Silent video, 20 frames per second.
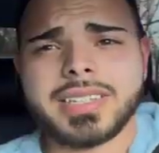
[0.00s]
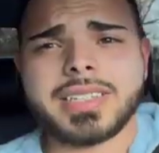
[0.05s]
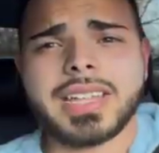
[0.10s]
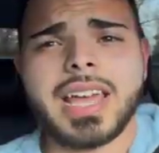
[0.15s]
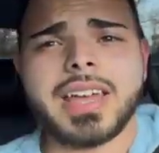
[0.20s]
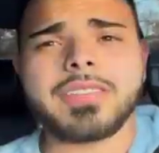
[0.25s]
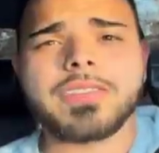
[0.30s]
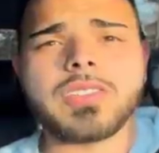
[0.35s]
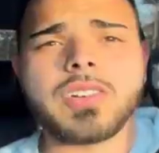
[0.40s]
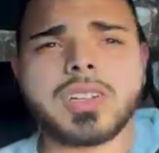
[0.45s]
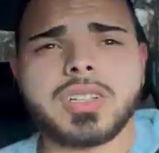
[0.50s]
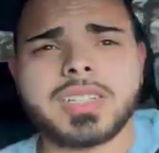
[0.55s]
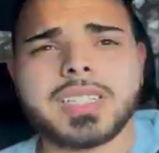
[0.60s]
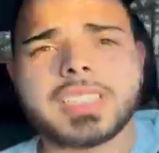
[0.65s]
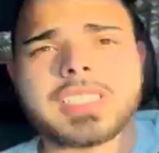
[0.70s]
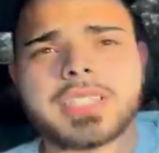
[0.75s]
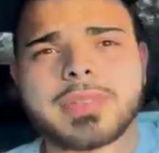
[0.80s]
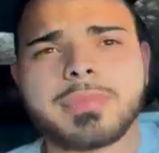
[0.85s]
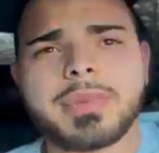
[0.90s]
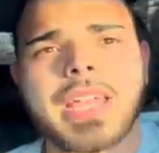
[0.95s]
that for at
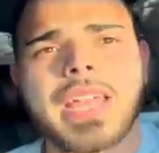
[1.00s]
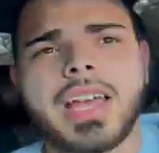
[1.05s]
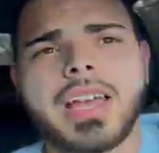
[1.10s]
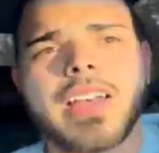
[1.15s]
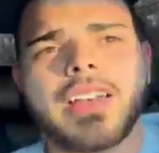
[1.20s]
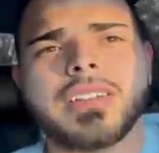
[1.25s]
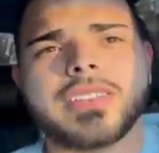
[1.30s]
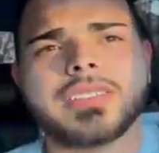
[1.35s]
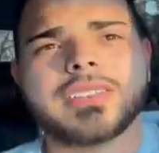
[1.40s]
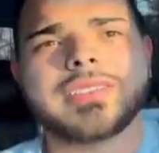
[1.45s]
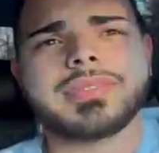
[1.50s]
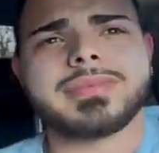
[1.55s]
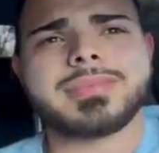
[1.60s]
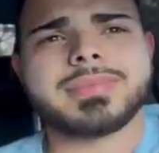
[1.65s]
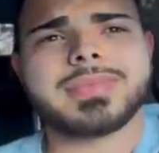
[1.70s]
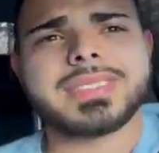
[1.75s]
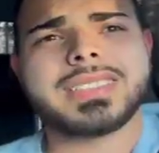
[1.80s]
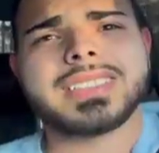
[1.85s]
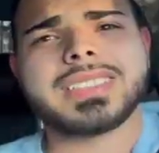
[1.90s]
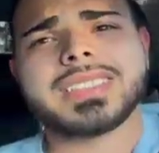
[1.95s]
least about
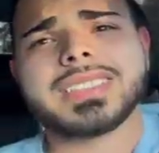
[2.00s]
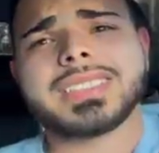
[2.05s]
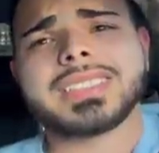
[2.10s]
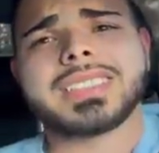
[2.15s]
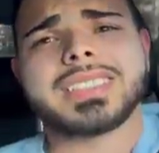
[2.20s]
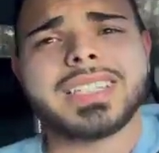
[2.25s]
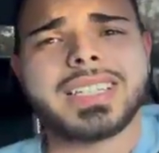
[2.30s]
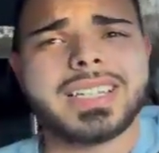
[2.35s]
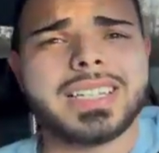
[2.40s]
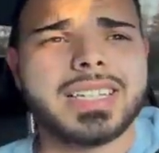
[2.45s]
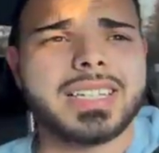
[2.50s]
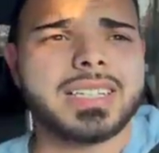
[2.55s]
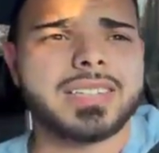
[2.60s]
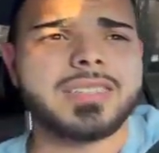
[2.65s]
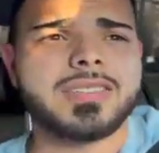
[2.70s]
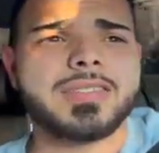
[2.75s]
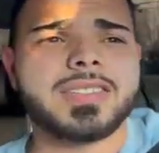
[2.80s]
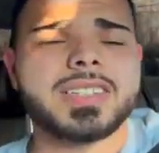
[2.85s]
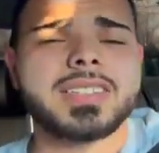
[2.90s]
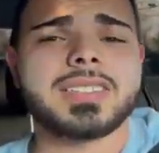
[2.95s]

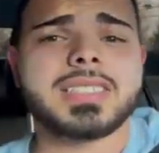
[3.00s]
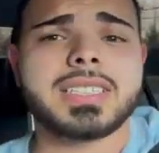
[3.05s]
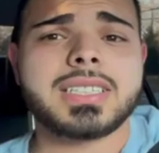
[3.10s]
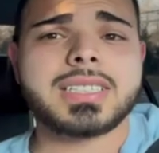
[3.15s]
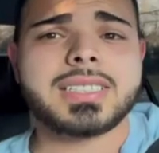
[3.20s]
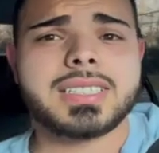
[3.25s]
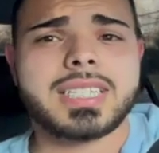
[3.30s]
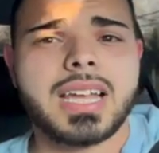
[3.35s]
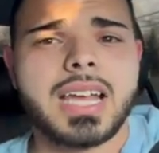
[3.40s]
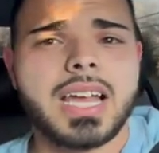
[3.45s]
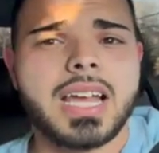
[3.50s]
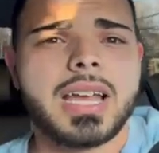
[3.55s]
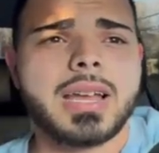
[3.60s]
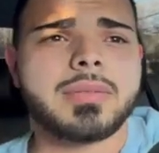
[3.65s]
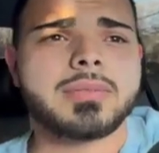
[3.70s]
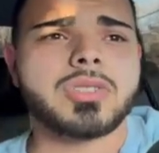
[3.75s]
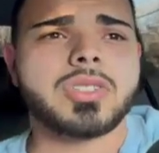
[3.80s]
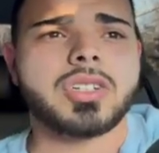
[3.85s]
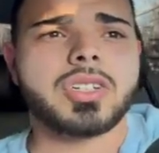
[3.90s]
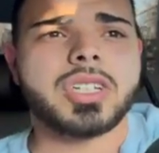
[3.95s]
10-15
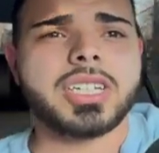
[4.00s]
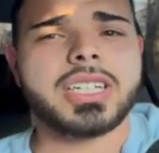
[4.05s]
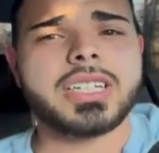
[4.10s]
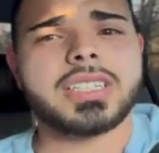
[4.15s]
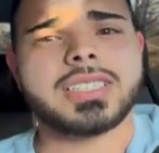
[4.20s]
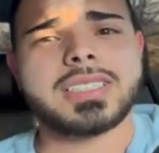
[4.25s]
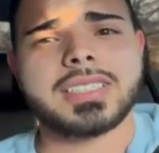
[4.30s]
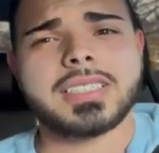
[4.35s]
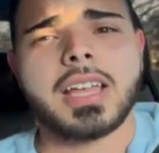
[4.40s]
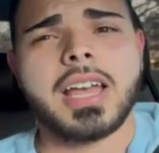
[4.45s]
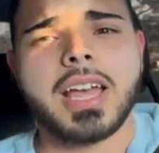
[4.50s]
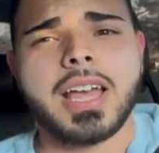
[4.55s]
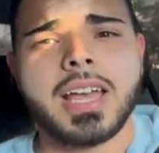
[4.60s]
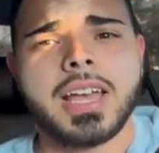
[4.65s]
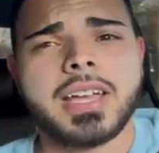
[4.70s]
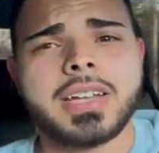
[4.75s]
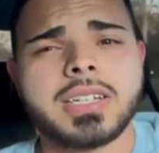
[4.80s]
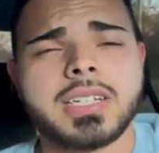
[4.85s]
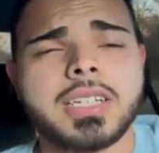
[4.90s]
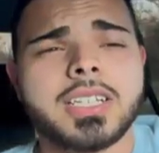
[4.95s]
times on each
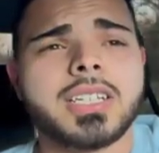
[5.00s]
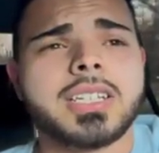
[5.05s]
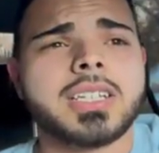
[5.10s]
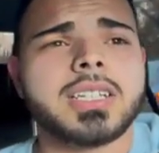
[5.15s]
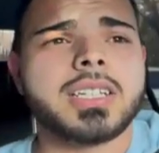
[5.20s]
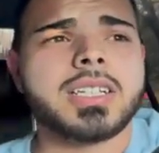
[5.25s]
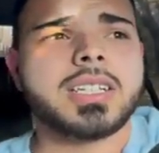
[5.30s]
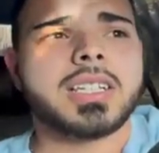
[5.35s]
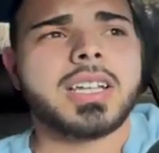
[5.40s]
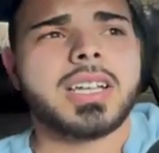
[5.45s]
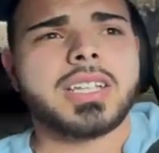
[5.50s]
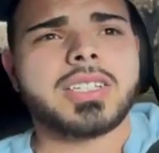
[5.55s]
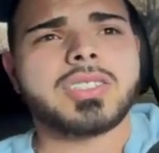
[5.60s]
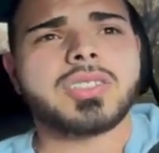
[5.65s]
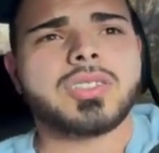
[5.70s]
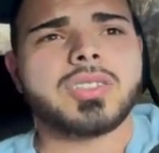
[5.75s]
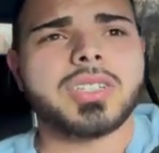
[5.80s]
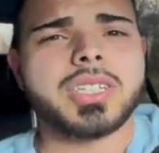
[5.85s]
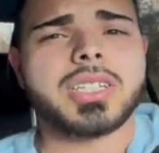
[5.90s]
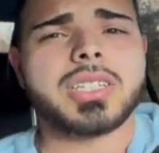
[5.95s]
side
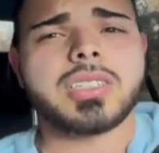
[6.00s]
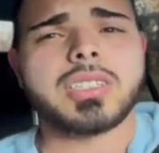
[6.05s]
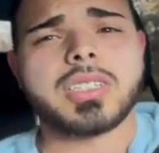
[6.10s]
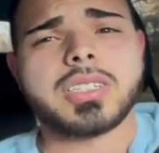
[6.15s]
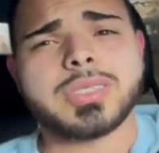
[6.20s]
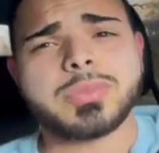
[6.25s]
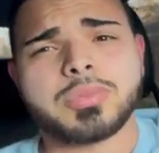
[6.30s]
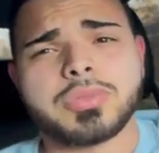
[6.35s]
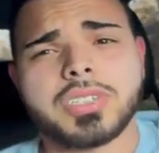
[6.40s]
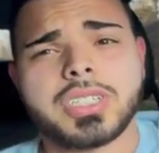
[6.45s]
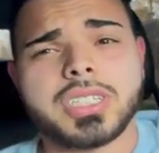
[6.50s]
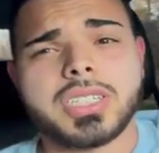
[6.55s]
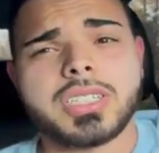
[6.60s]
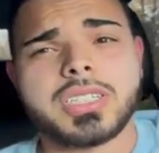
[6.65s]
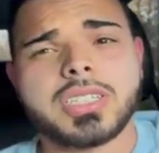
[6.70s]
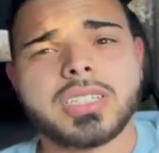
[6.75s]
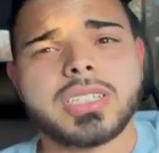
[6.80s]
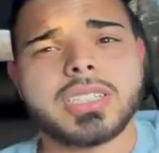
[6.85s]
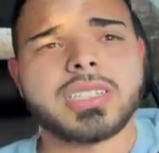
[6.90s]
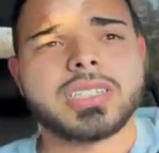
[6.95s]
until it looked pretty
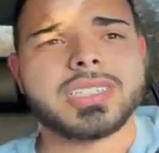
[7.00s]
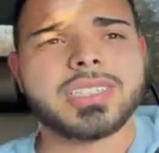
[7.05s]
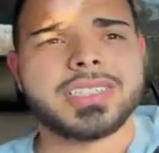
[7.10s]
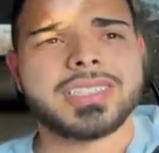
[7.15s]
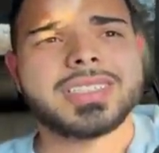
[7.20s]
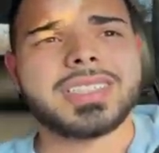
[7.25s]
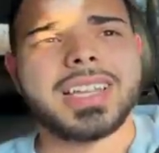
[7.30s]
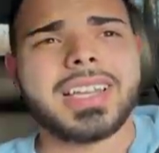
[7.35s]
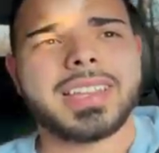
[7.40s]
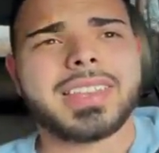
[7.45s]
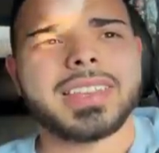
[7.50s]
good, just like